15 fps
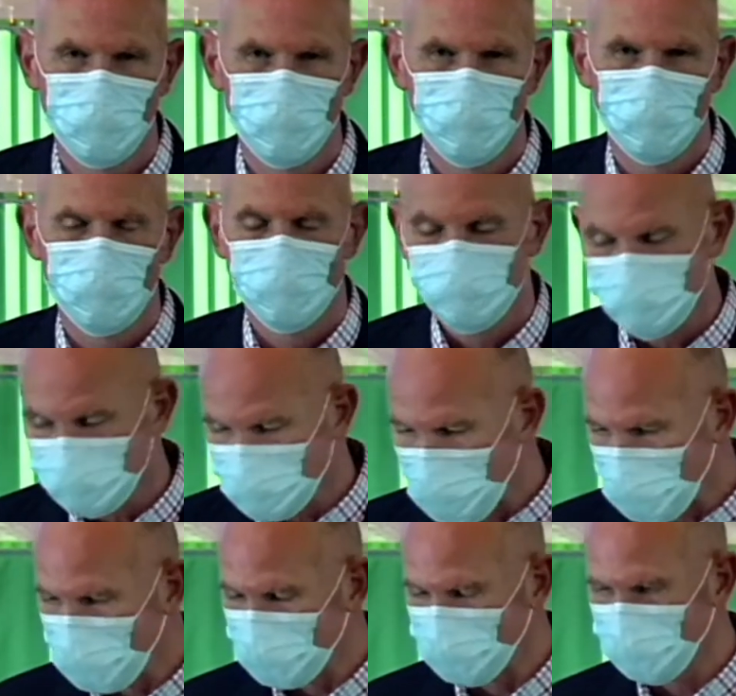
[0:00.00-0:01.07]

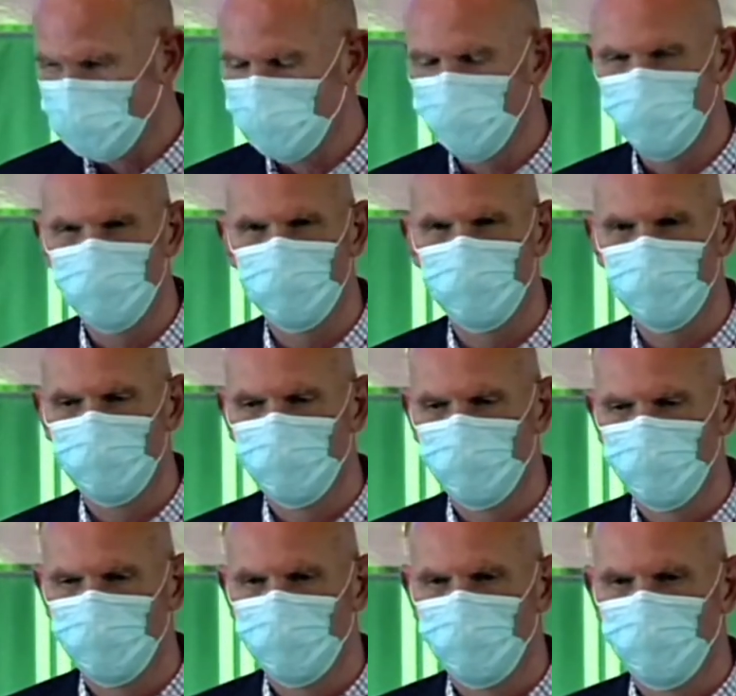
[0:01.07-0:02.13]
Instead,
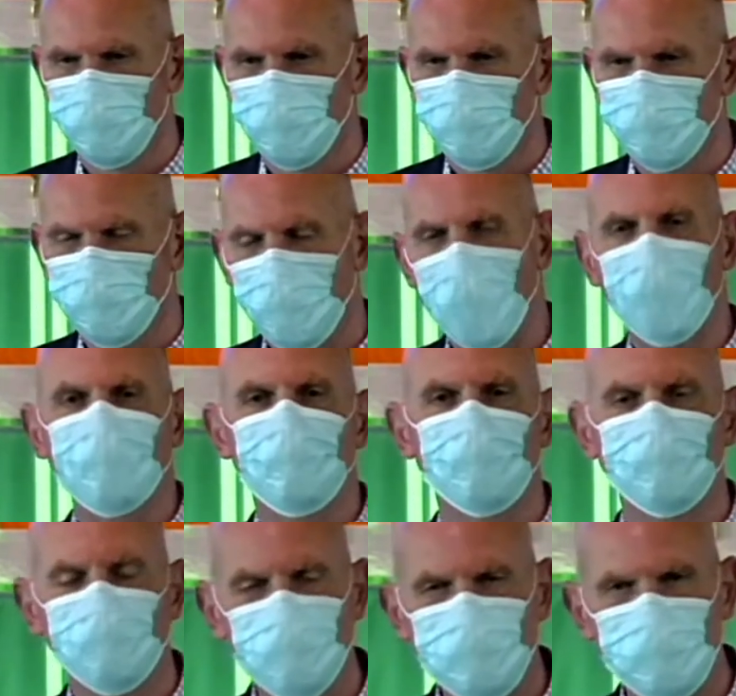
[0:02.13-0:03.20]
the act of
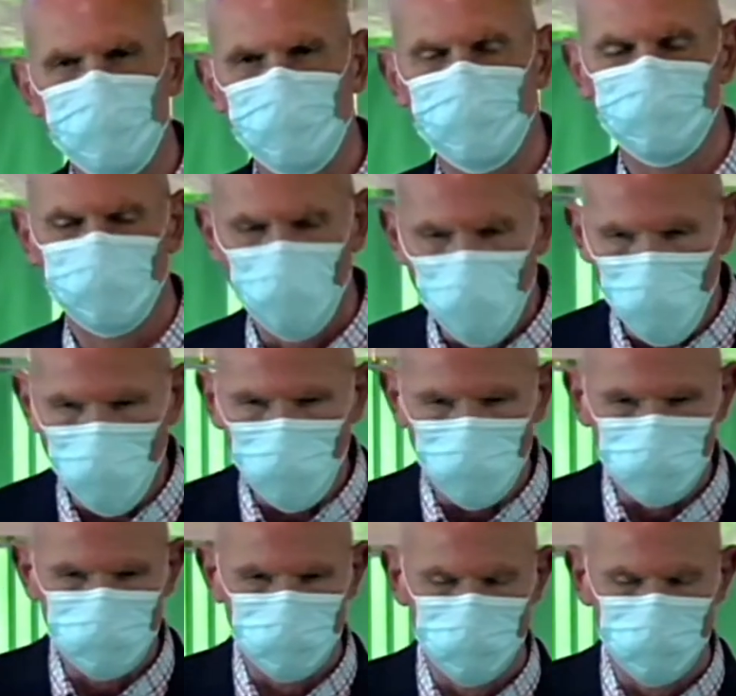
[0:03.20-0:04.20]
fishing involved